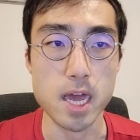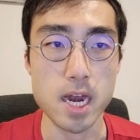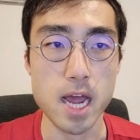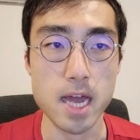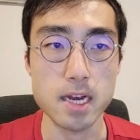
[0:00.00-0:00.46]

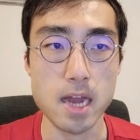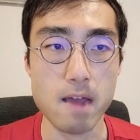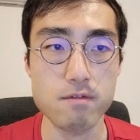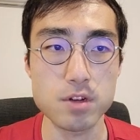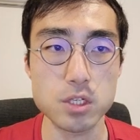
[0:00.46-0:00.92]
that had an
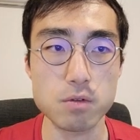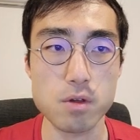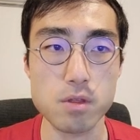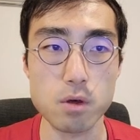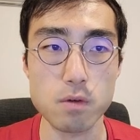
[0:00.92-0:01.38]
average
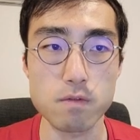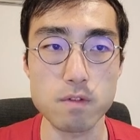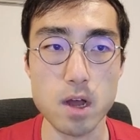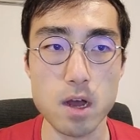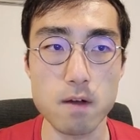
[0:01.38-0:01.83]
growth
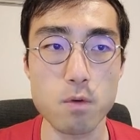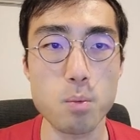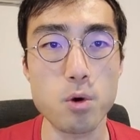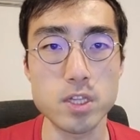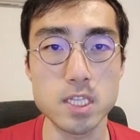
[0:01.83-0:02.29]
of
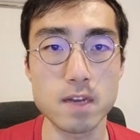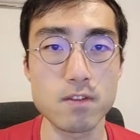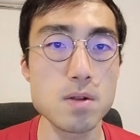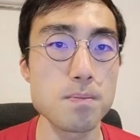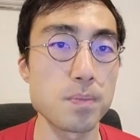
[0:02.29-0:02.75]

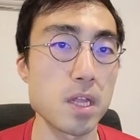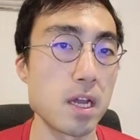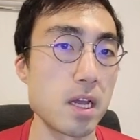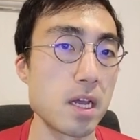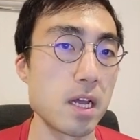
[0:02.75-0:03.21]
4.7.
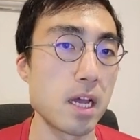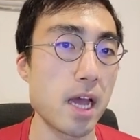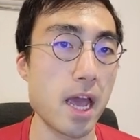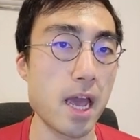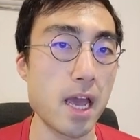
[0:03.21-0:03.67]

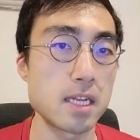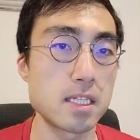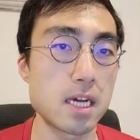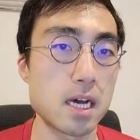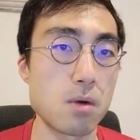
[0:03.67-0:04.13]

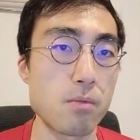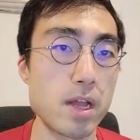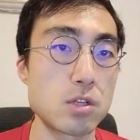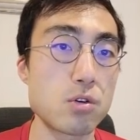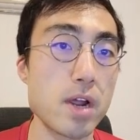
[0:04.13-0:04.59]
And
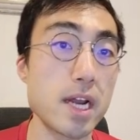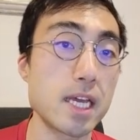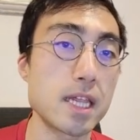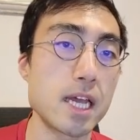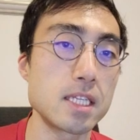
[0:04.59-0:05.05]
when
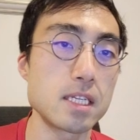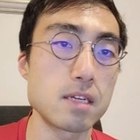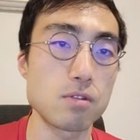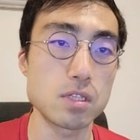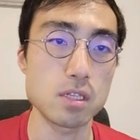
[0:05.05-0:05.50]
training
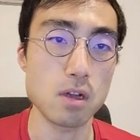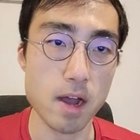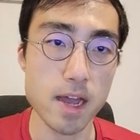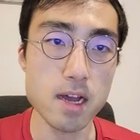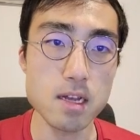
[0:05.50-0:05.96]
intensity was
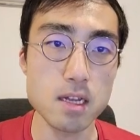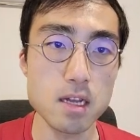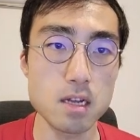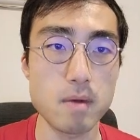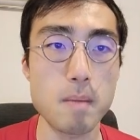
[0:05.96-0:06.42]
higher,
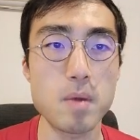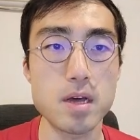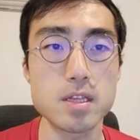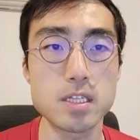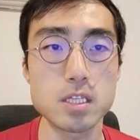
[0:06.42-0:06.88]

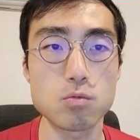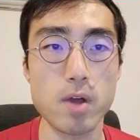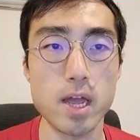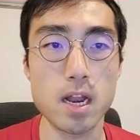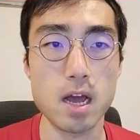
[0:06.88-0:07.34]
remember this is
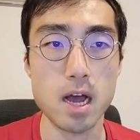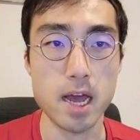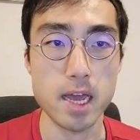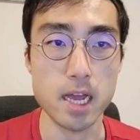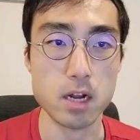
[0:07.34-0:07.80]
when
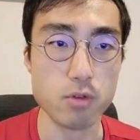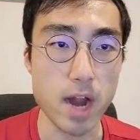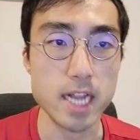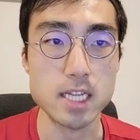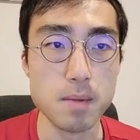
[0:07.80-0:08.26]
I
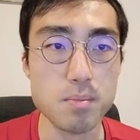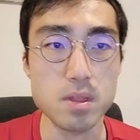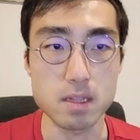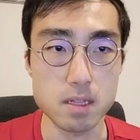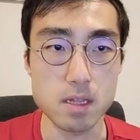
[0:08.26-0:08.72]
cranked
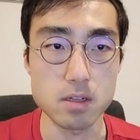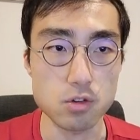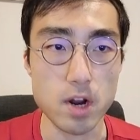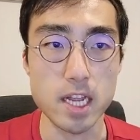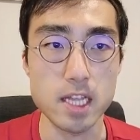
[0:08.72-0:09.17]
up the
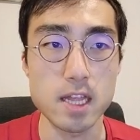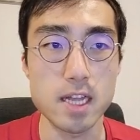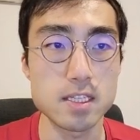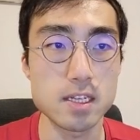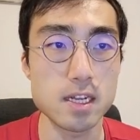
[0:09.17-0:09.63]
training
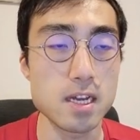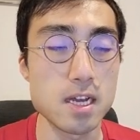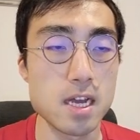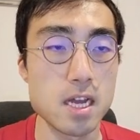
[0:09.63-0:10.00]
intensity,